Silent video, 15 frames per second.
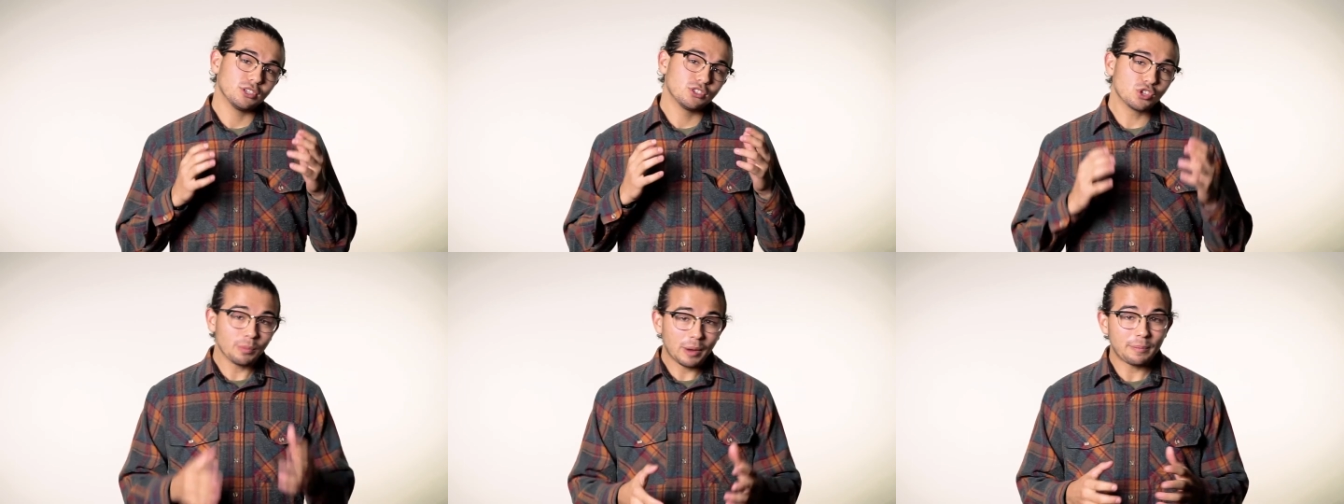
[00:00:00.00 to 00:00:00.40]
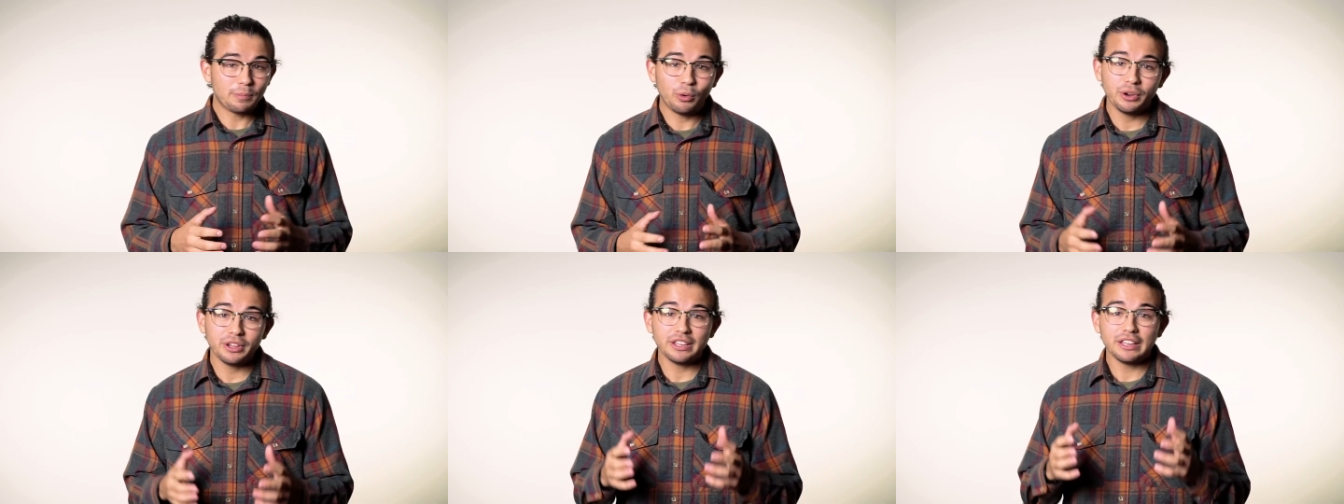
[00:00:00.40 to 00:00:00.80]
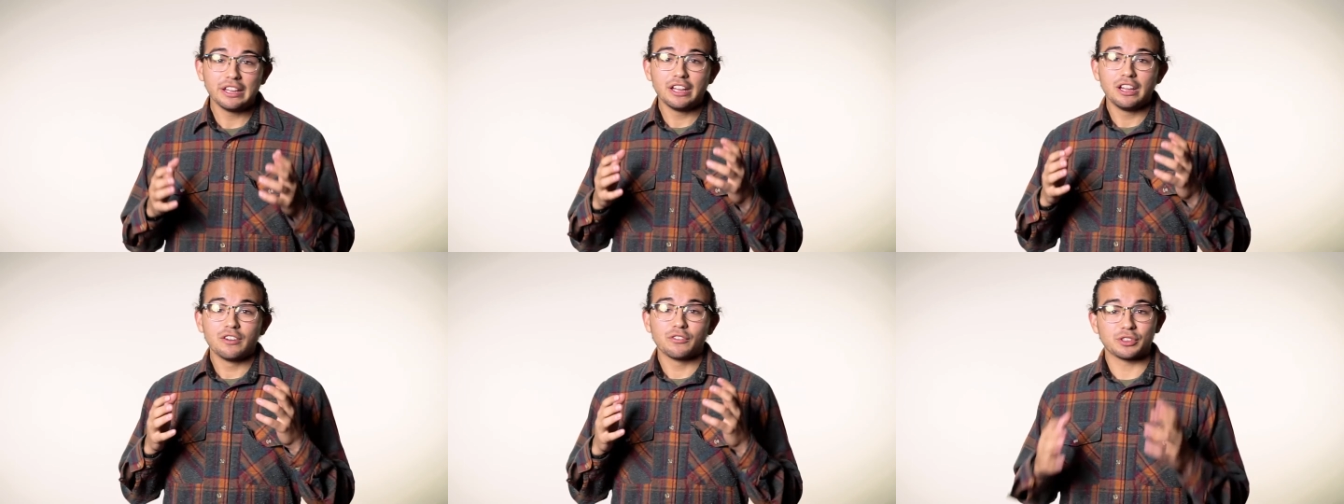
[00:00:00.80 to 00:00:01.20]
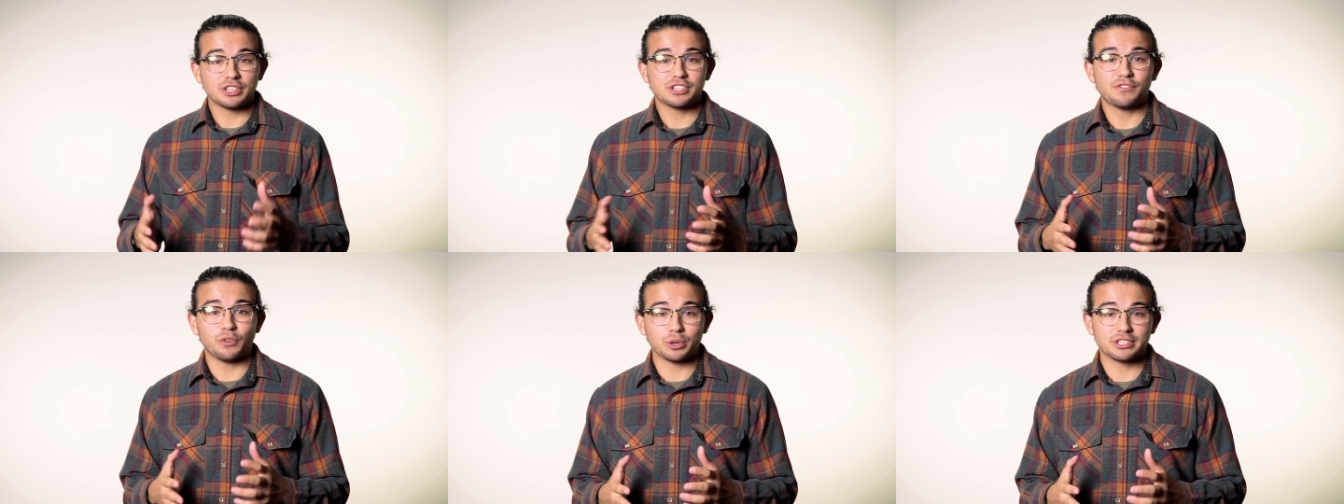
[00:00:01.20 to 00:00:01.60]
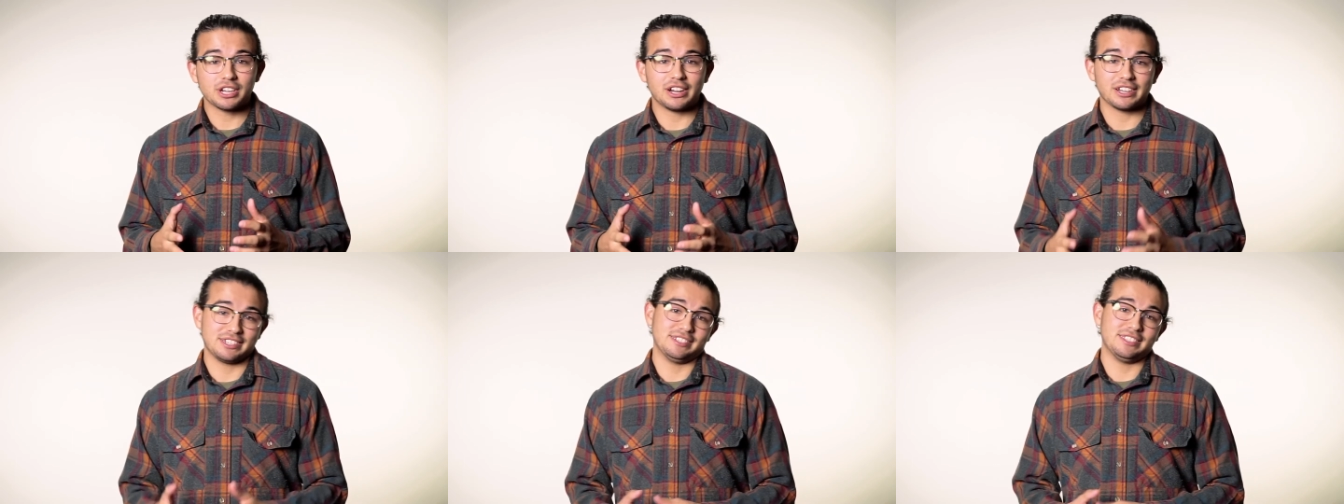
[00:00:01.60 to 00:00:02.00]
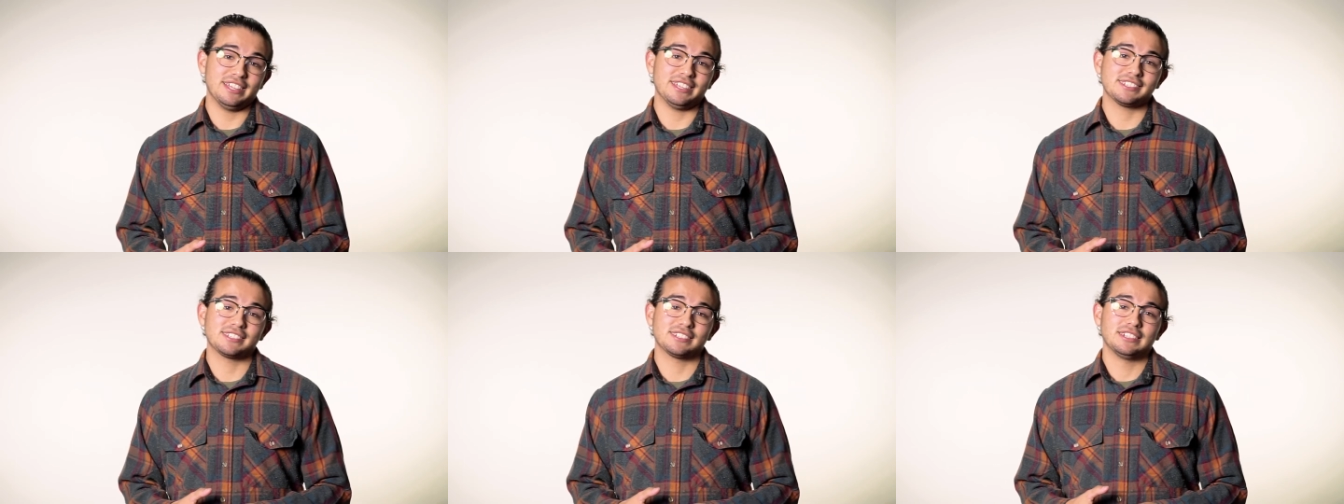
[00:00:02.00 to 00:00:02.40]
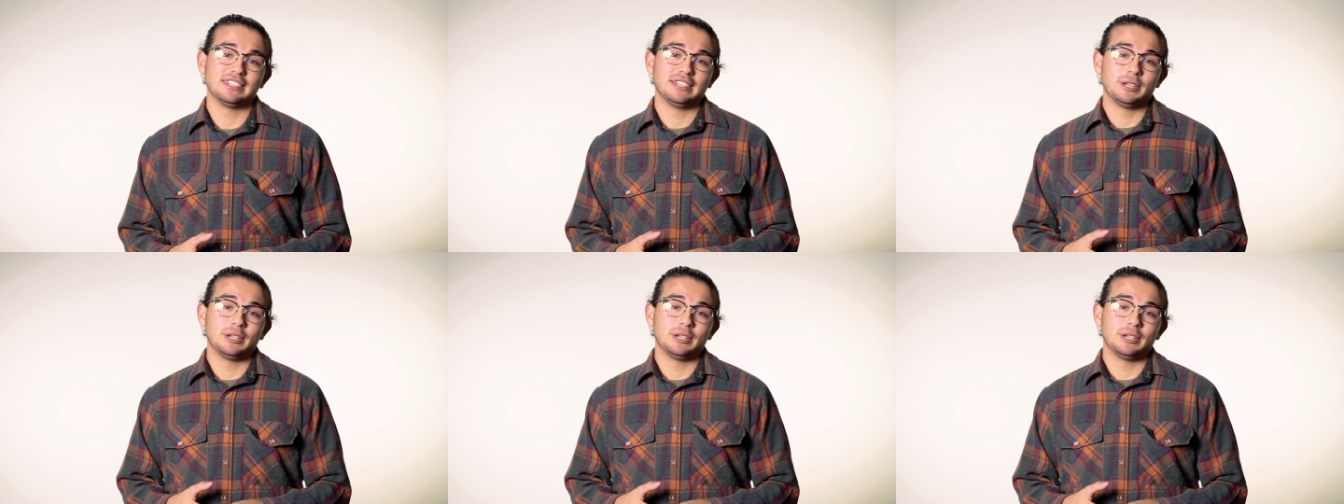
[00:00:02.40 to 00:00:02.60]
So, my point for this For Talk is this